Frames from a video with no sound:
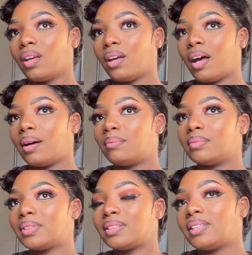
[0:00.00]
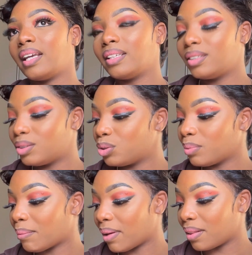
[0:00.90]
have said to
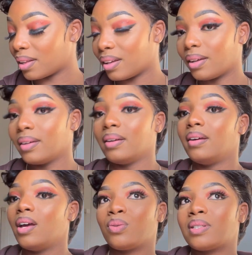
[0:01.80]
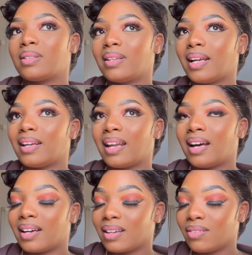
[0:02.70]
my mother. She was still
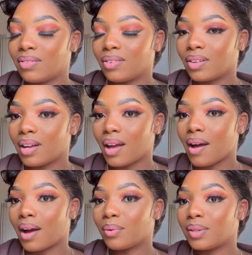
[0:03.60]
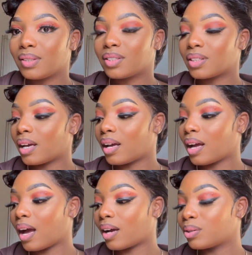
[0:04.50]
alive. I wish
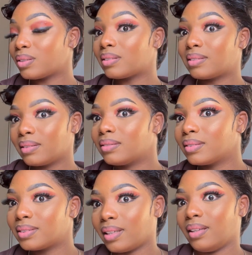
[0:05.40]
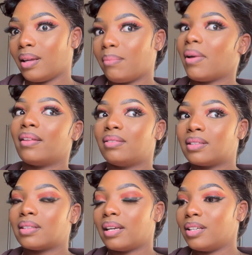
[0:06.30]
I could still say them at
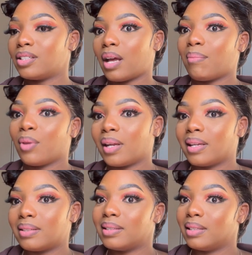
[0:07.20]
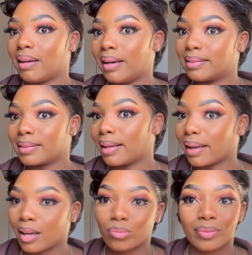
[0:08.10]
this age. I'm not 18, guys.
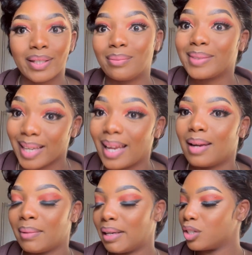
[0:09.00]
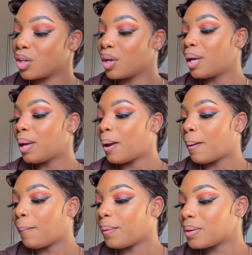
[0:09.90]
Like, give me that much.
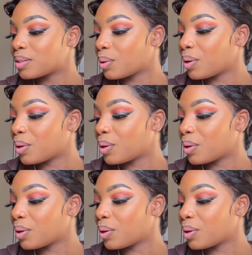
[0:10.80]
So